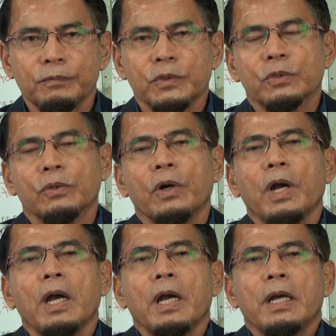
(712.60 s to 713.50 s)
So
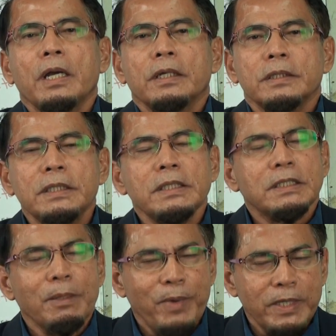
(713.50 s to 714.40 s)
this
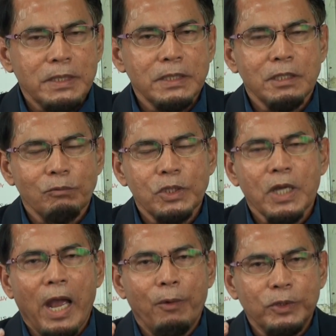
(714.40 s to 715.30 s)
is the basis in which
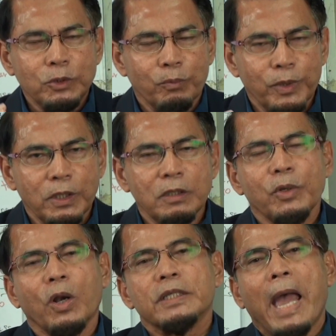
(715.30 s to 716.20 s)
I want to bring in,
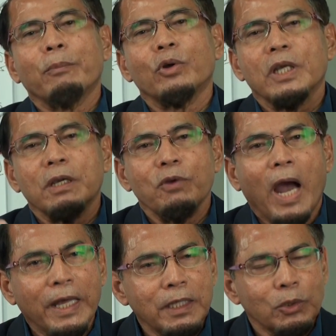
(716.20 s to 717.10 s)
because I'm going to give you
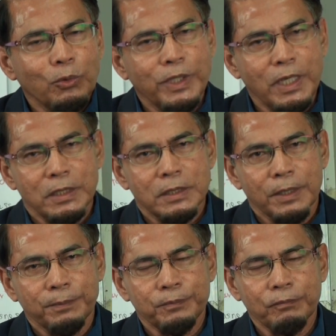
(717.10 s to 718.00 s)
other toolkits.
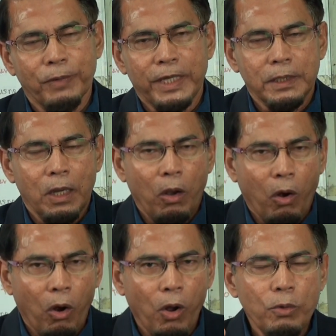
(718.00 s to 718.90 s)
But
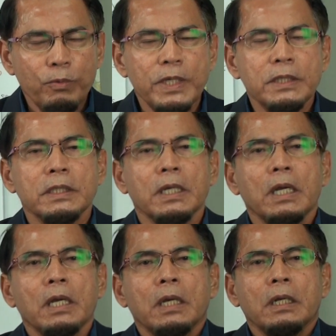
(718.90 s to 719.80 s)
always
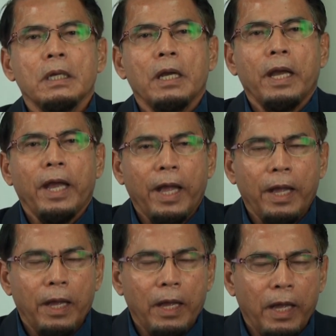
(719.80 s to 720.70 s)

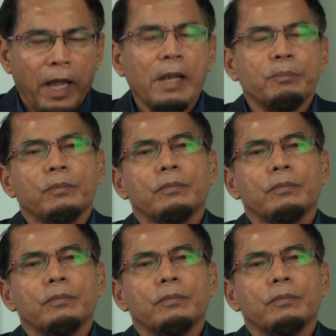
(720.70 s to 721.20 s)
help